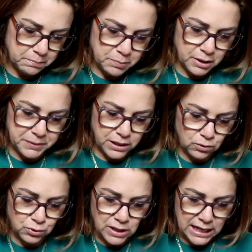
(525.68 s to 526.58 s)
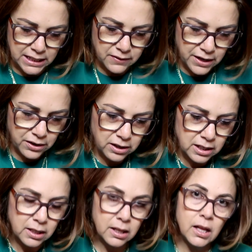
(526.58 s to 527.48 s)
puppy goes right in there,
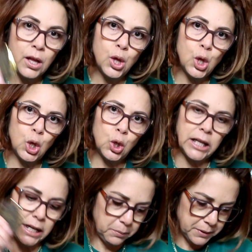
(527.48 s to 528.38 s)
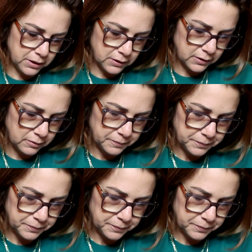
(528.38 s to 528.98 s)
old lady pills,